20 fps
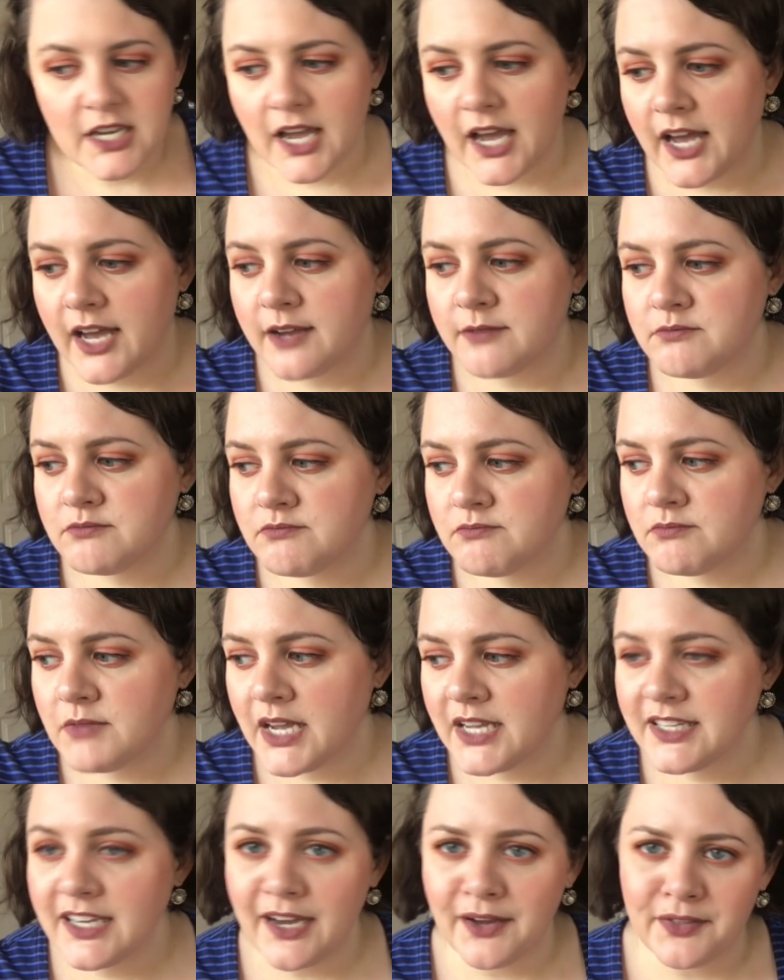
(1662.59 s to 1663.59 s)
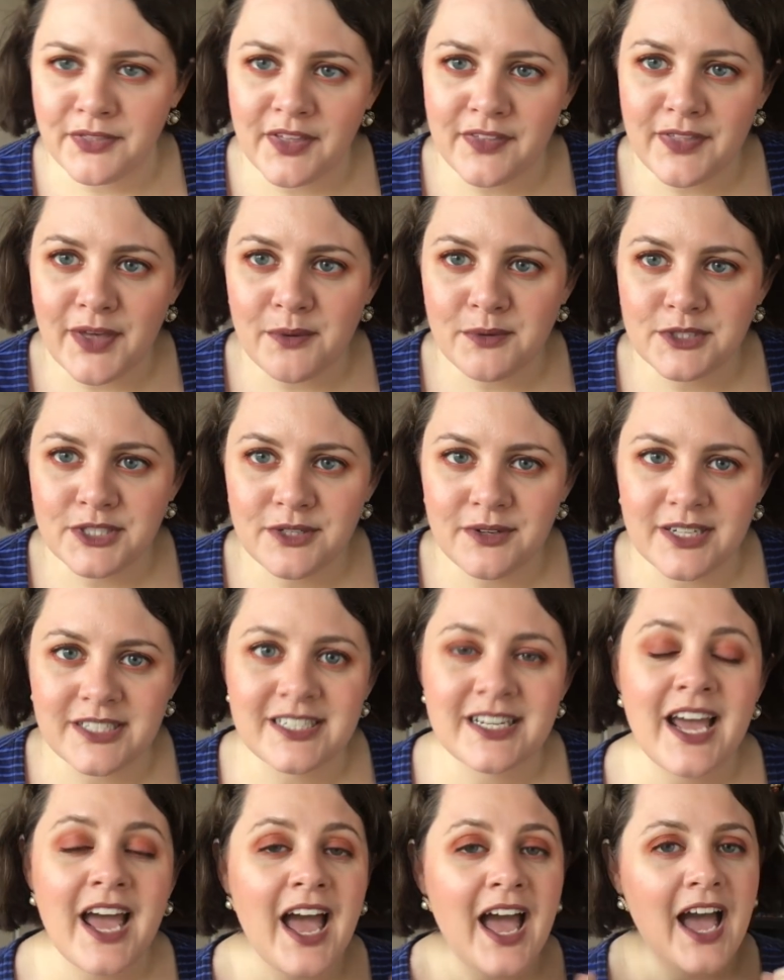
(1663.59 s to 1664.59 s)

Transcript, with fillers: Um, and yeah, I think that will do it.